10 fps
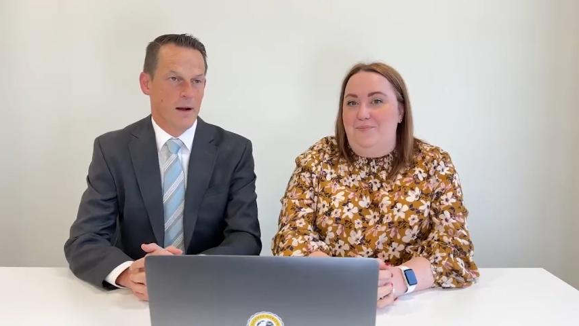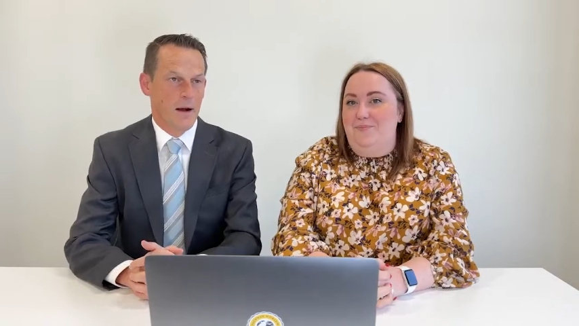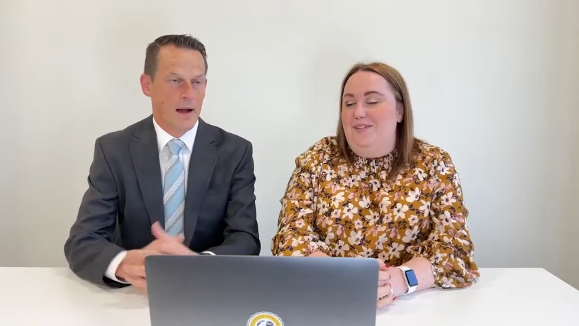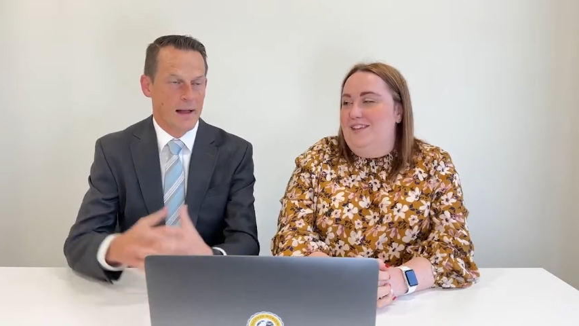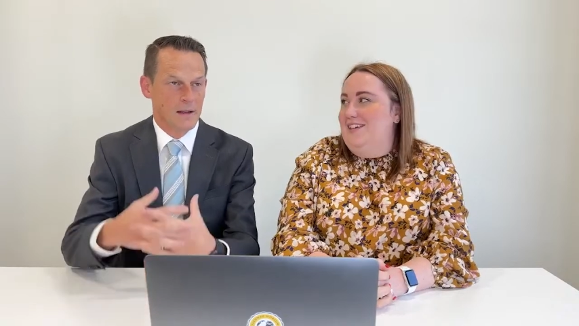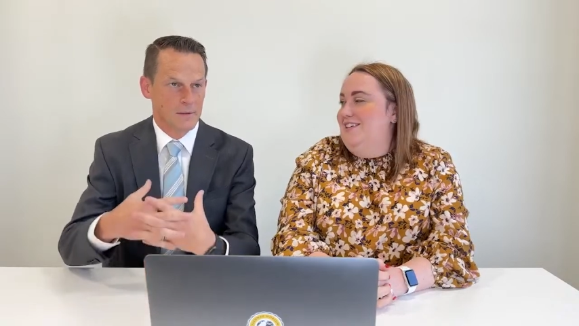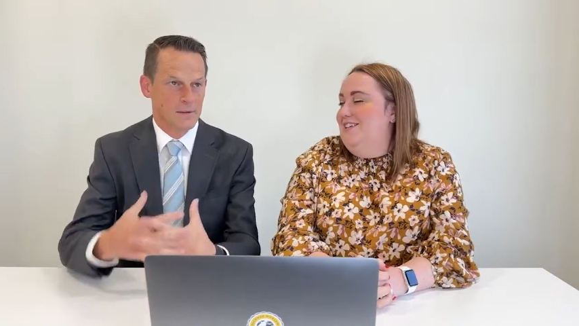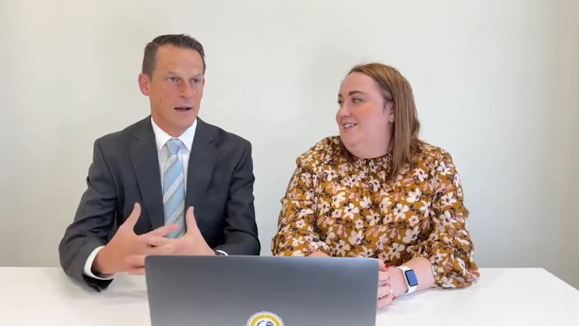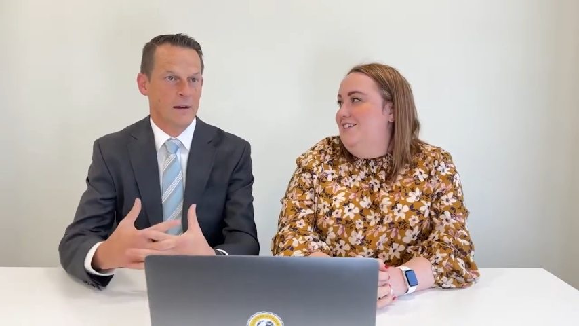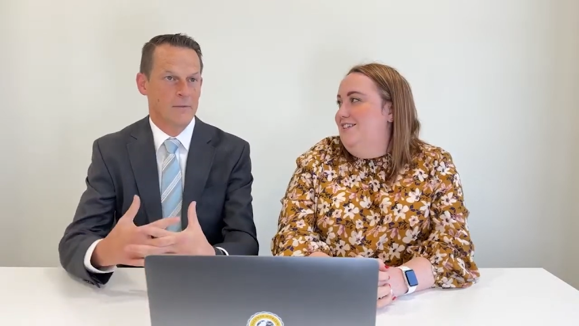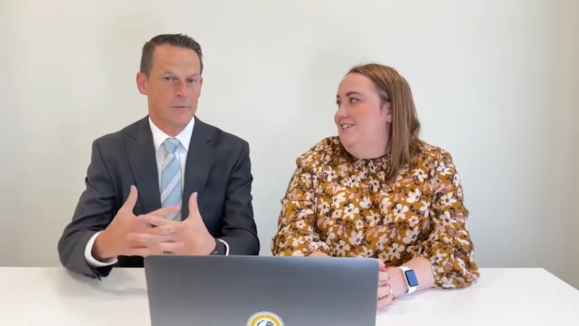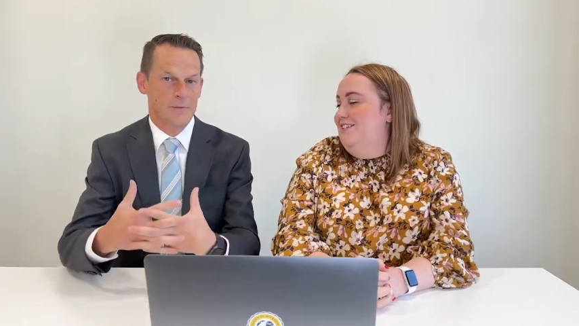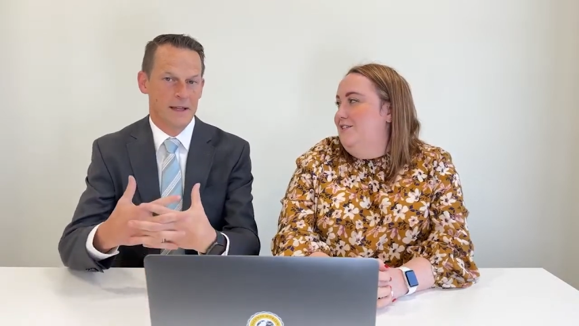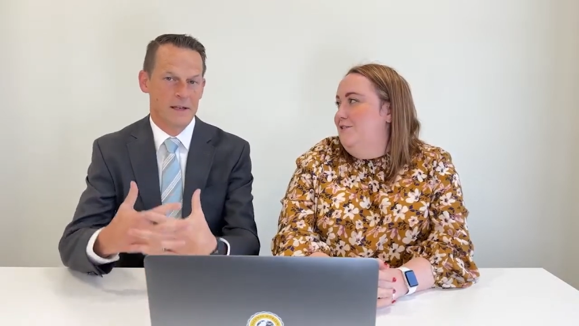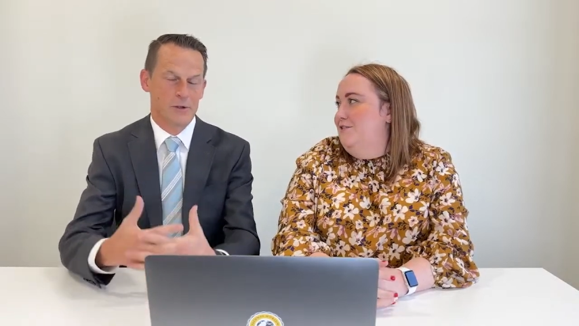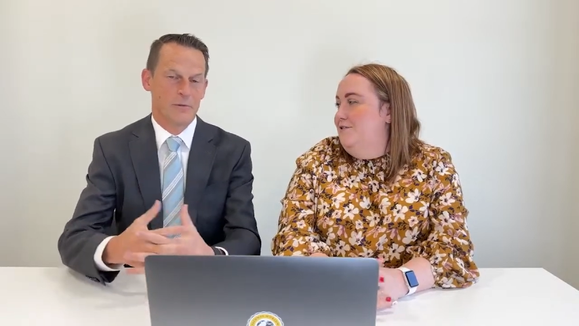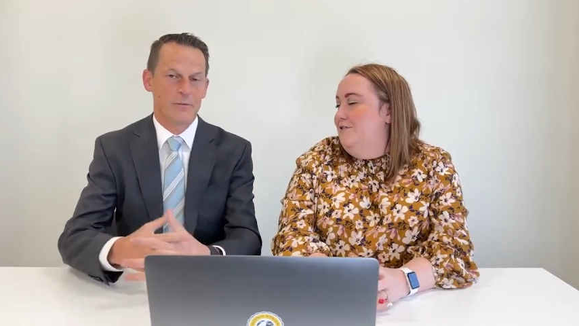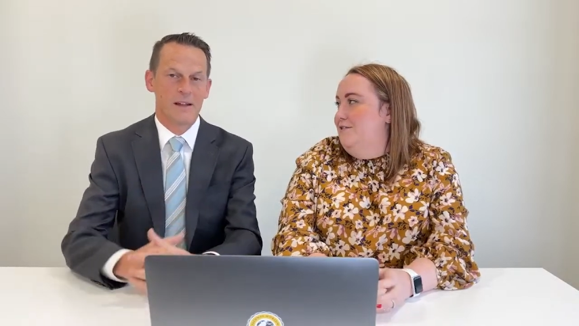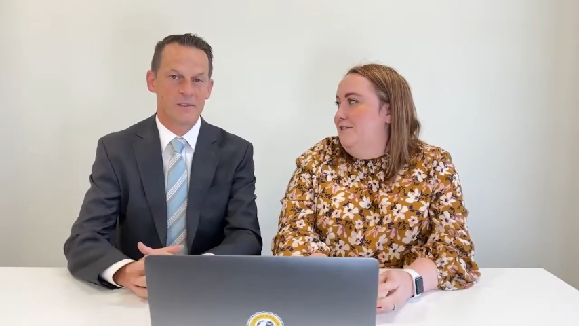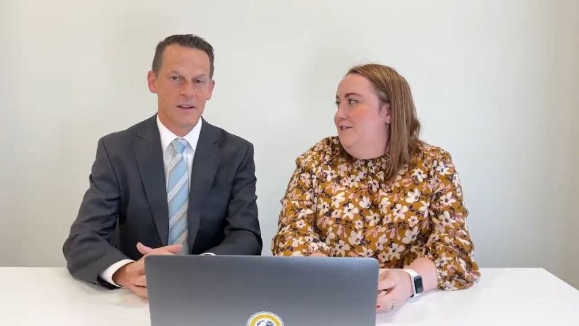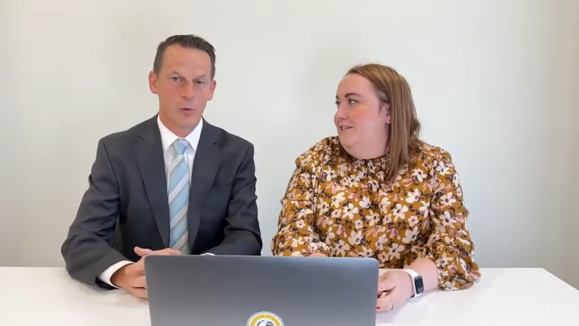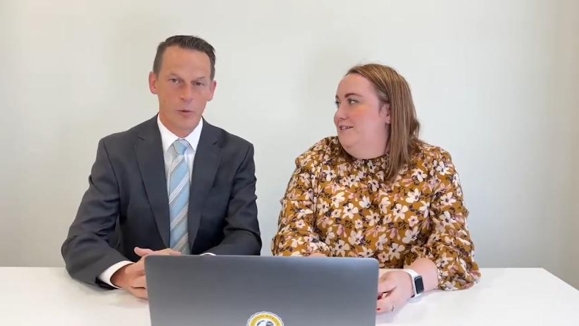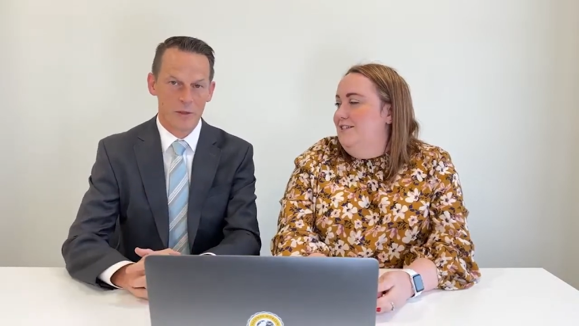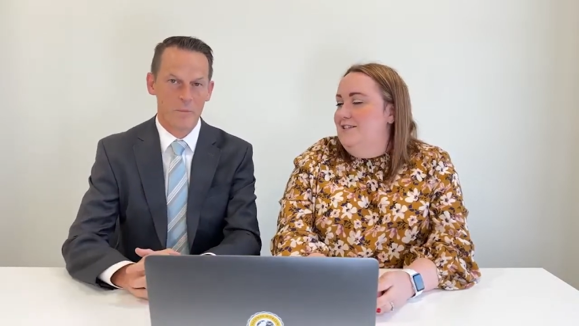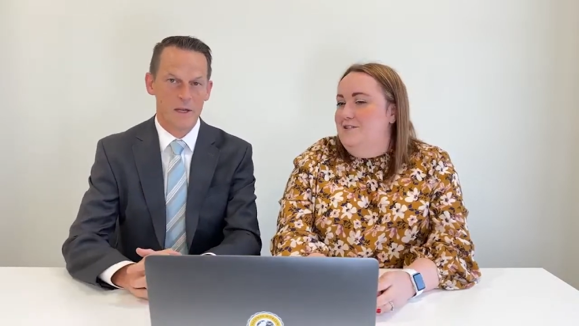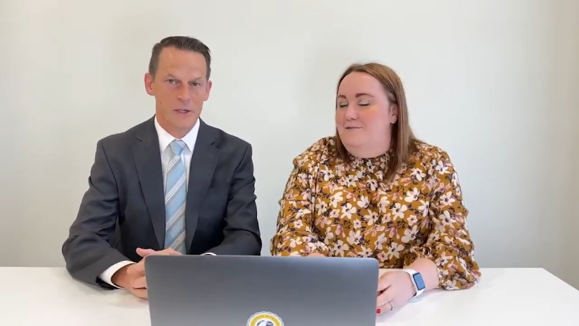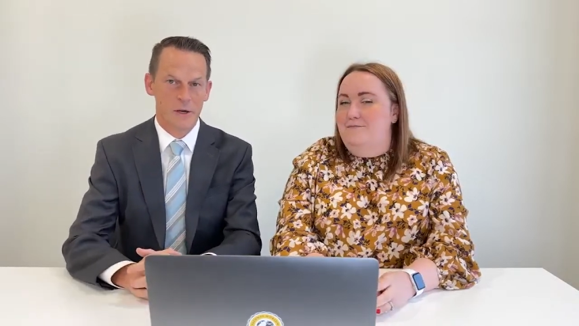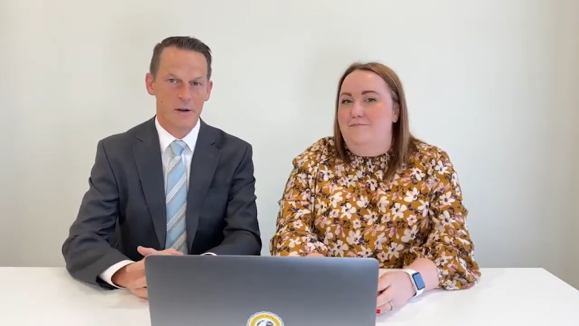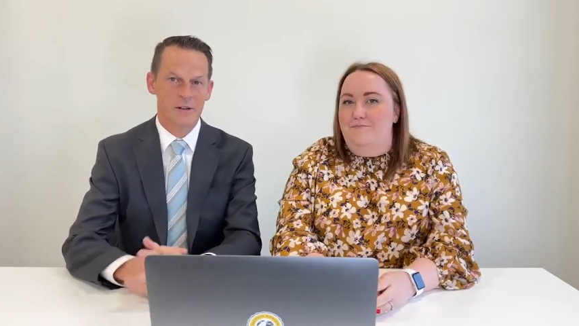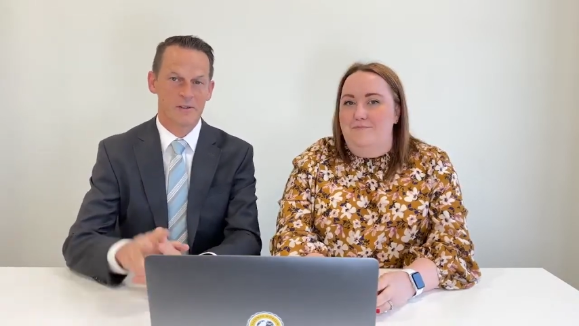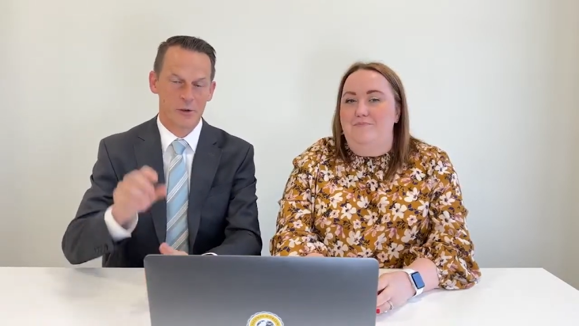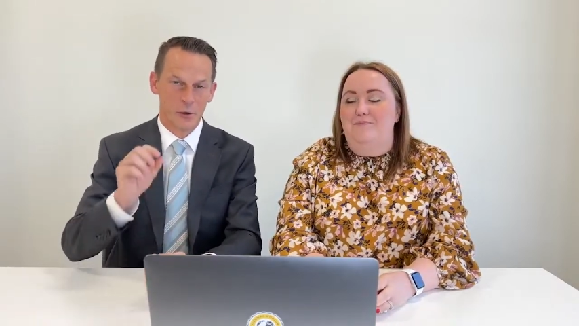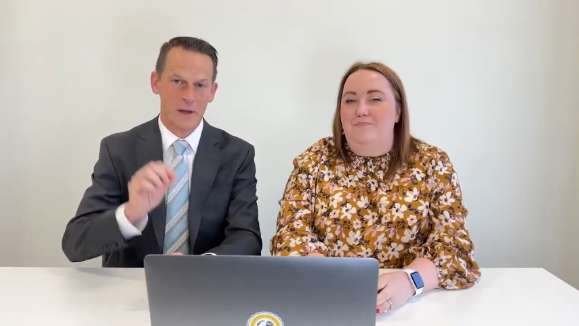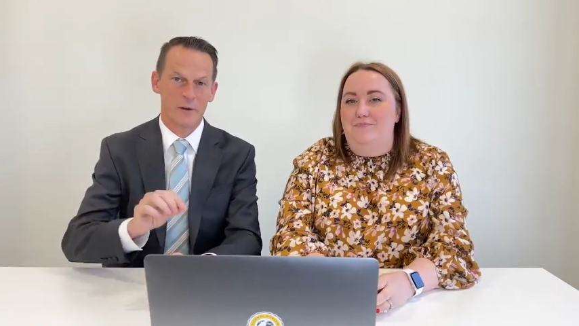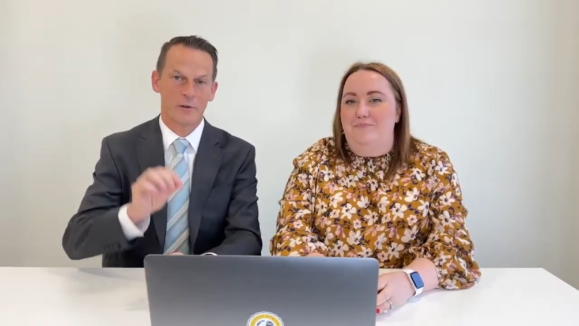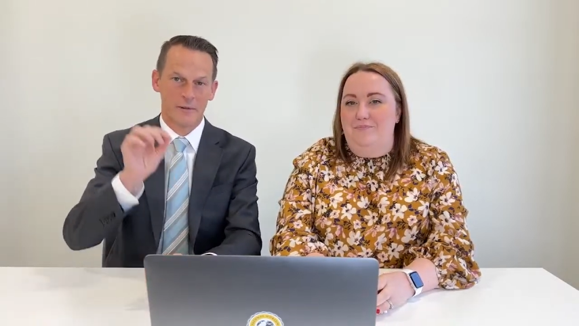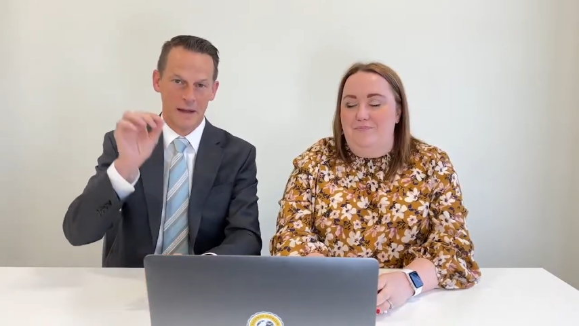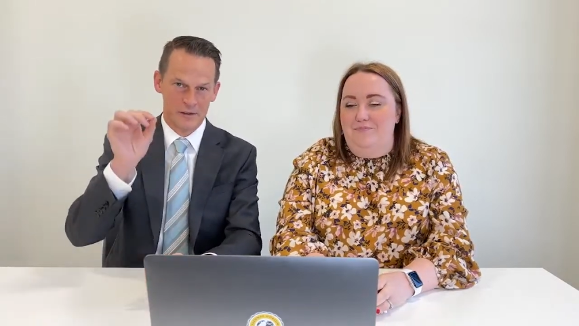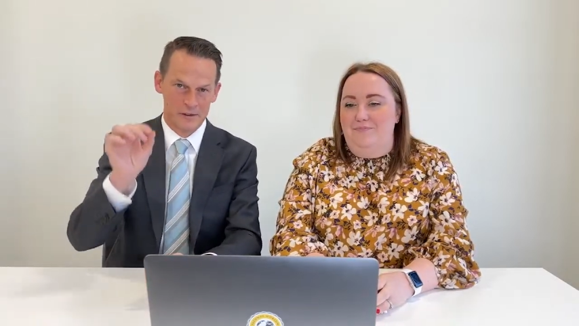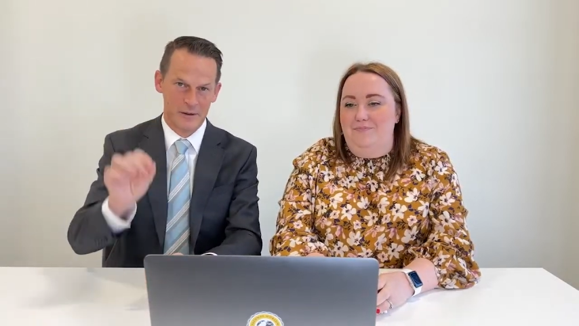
Speaker 1: I love interfacing with missionaries who interface,